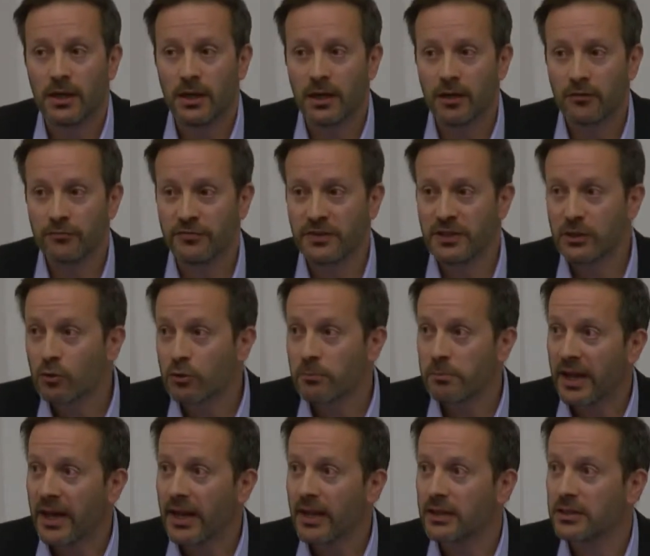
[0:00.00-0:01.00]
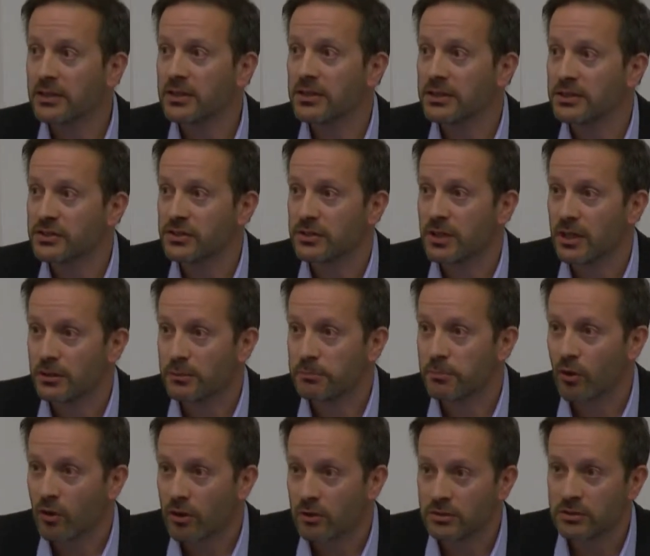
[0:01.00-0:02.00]
Fedor Bank is another
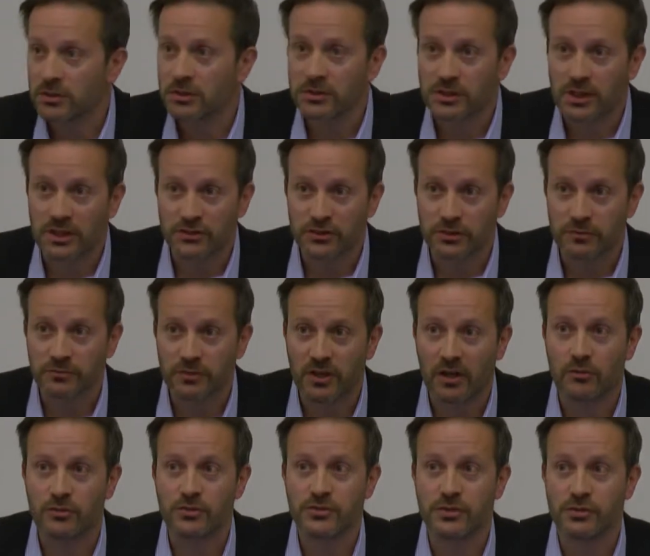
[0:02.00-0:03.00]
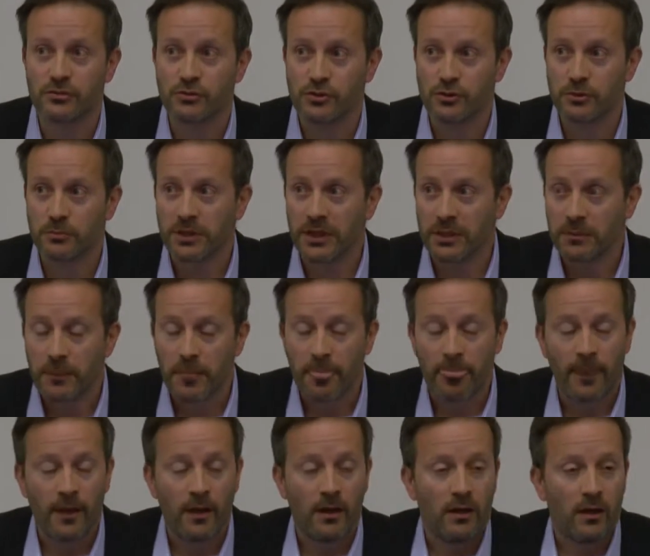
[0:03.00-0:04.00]
partner, customer of ours in Germany.
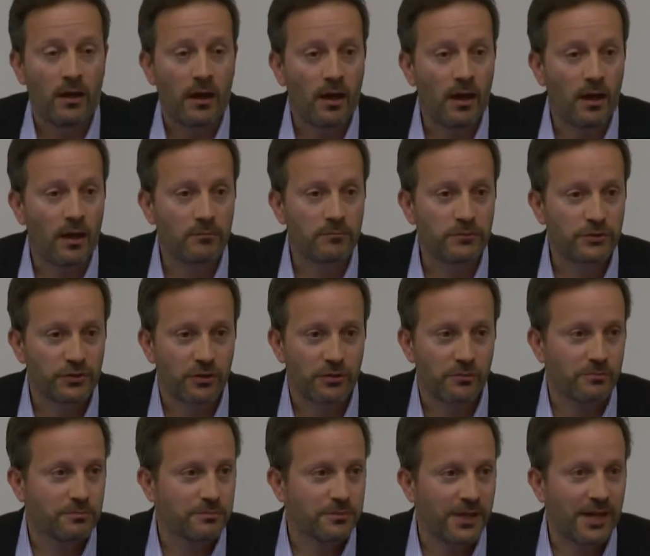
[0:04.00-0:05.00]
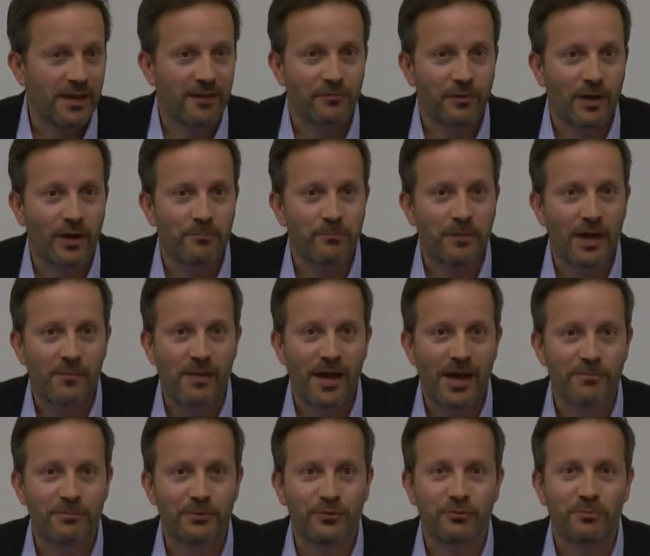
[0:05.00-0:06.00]
So yeah, I'm
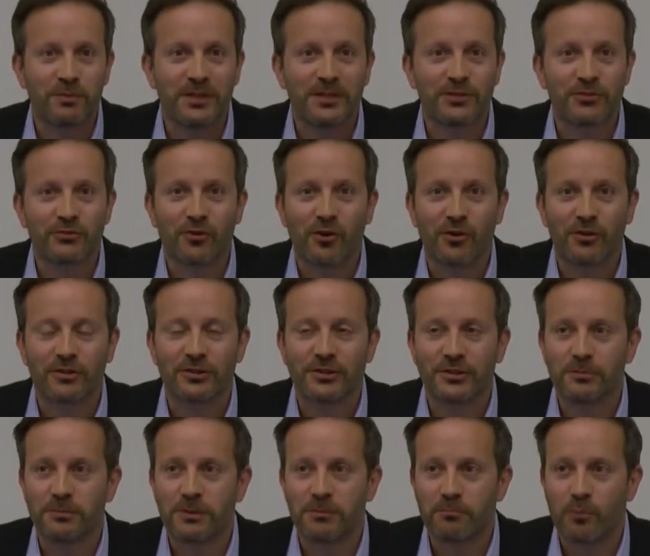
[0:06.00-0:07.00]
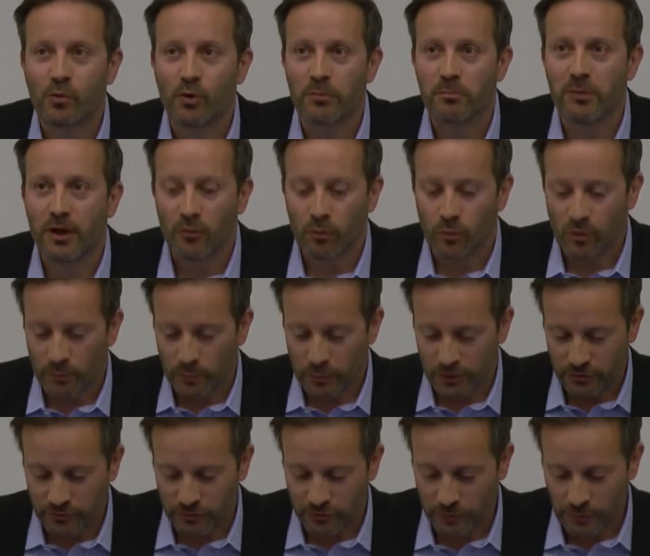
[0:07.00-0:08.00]
happy to be here to talk a little bit more about what we
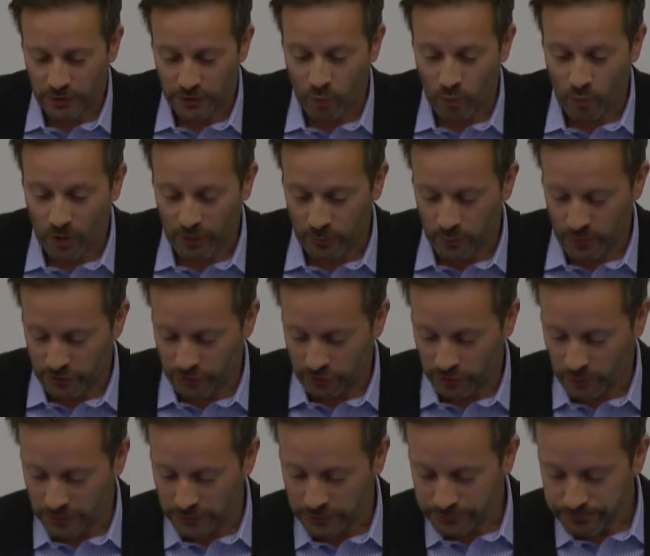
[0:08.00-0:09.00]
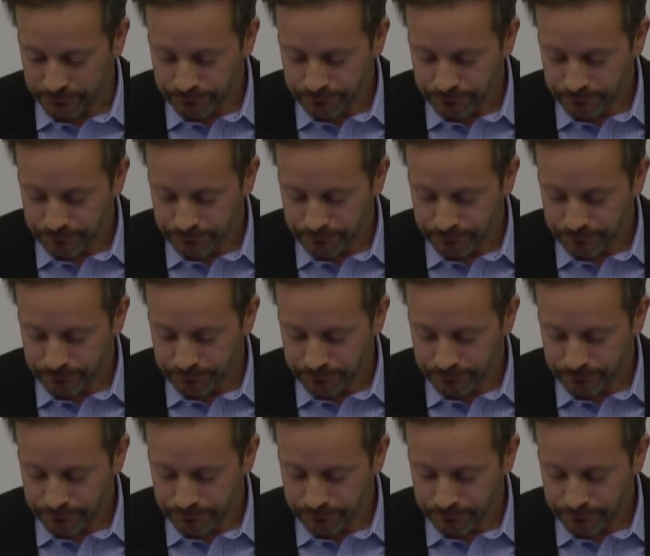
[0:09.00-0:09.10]
do and why we do it.